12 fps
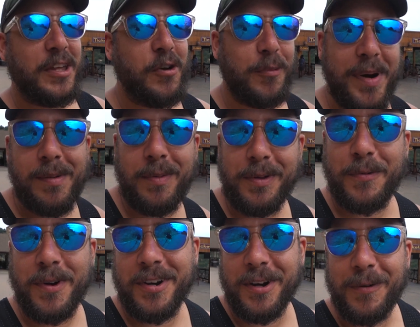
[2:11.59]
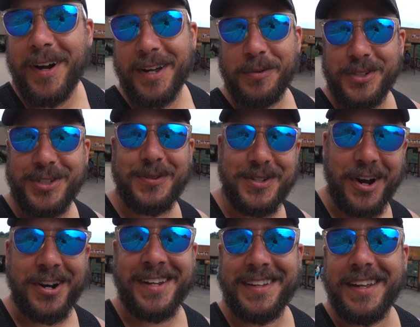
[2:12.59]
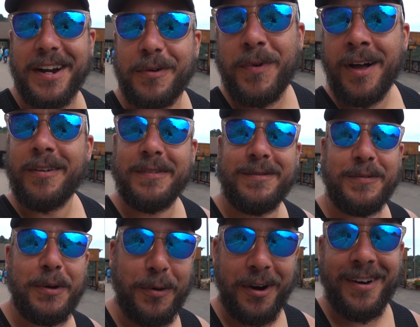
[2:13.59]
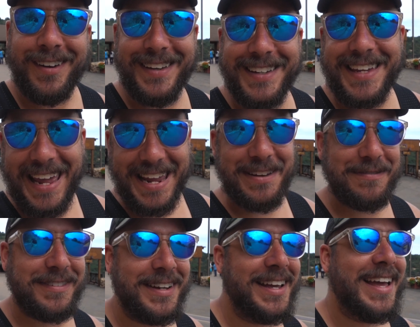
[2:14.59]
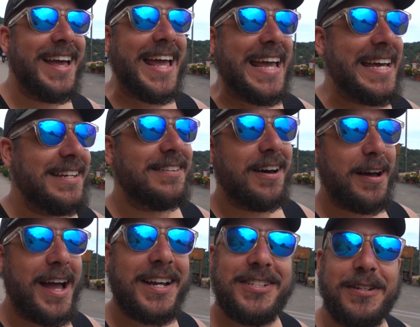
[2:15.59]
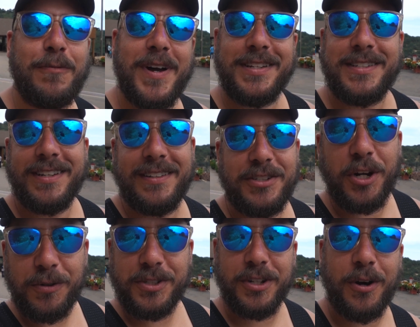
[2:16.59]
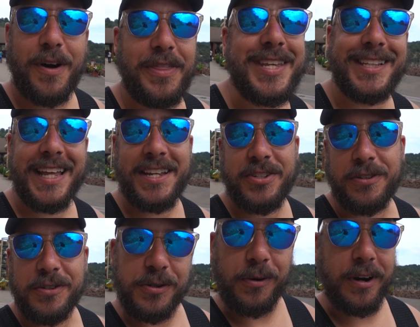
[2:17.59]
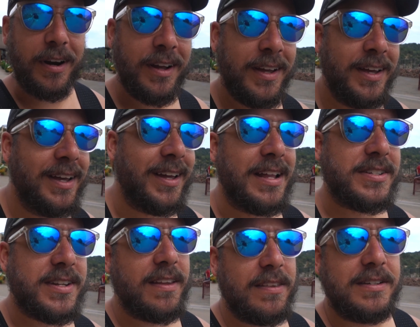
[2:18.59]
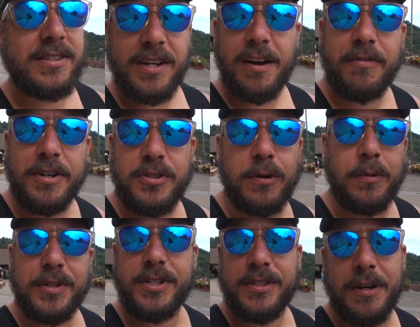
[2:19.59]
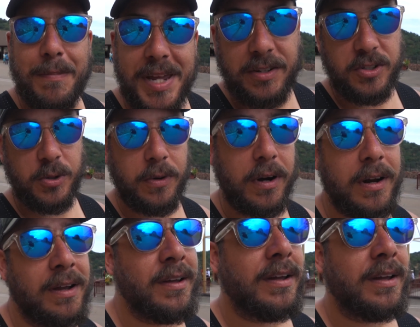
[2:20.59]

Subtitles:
You were probably wondering why it was so dark in there. Well, we were in a cave, and I actually chose to go on the Lantern Tour instead of the Discovery Tour, which is their main tour.